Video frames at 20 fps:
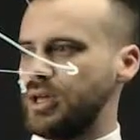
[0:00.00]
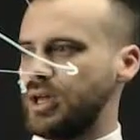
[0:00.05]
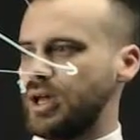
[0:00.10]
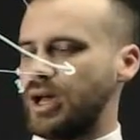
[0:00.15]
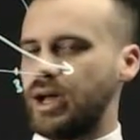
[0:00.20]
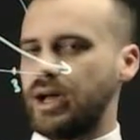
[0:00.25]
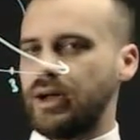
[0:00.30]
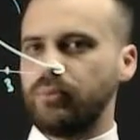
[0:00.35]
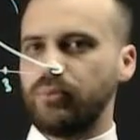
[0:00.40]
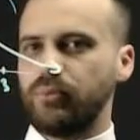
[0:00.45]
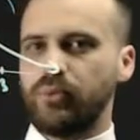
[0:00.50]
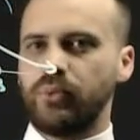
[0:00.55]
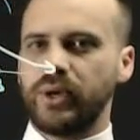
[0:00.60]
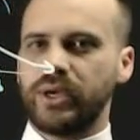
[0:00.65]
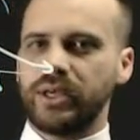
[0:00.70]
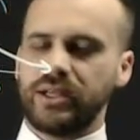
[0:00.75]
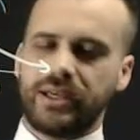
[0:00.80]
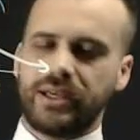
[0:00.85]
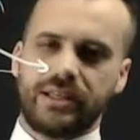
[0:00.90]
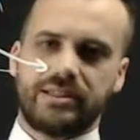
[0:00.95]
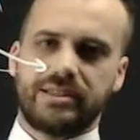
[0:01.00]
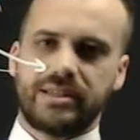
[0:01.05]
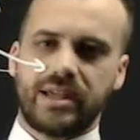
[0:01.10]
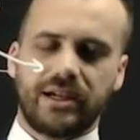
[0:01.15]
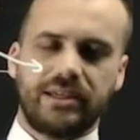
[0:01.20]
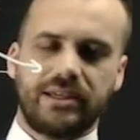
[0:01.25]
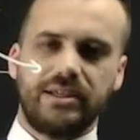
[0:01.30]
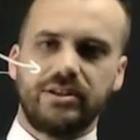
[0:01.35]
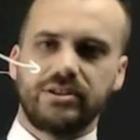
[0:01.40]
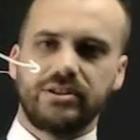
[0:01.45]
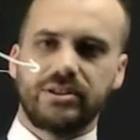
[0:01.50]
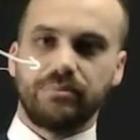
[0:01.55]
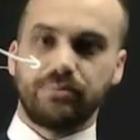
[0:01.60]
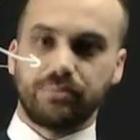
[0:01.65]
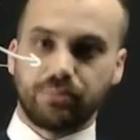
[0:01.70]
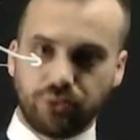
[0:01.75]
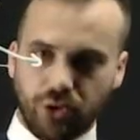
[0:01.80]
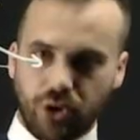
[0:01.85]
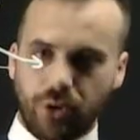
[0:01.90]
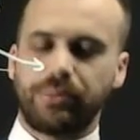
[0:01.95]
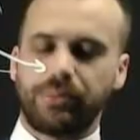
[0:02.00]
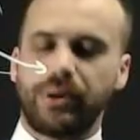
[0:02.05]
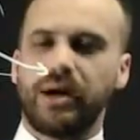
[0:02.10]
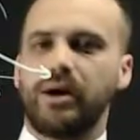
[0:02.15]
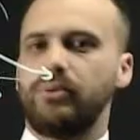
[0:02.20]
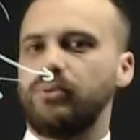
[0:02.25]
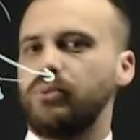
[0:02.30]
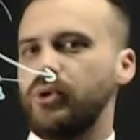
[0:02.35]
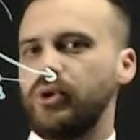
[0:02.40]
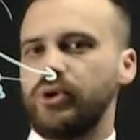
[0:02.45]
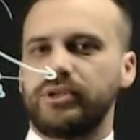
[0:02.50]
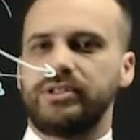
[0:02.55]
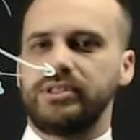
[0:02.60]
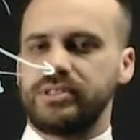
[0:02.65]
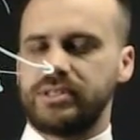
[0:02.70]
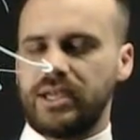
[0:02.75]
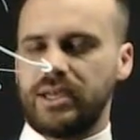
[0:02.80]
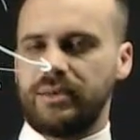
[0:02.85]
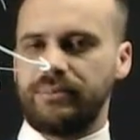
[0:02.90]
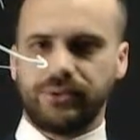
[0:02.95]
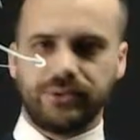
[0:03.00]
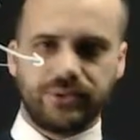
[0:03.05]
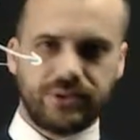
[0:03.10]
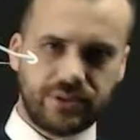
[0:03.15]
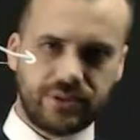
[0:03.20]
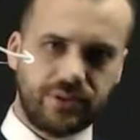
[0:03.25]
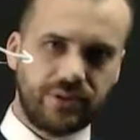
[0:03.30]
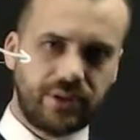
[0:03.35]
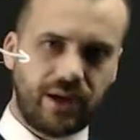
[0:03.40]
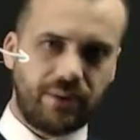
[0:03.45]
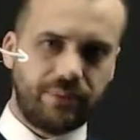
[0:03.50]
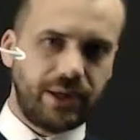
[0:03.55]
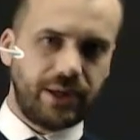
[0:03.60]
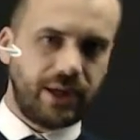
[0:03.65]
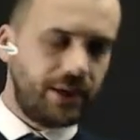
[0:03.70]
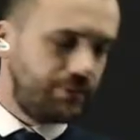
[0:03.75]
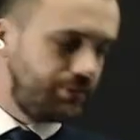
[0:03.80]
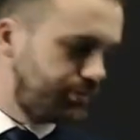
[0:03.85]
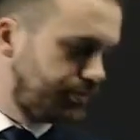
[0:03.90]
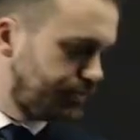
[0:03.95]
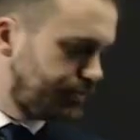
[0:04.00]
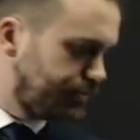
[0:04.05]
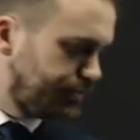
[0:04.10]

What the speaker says: We're going to get stuck into some proper worked examples coming up.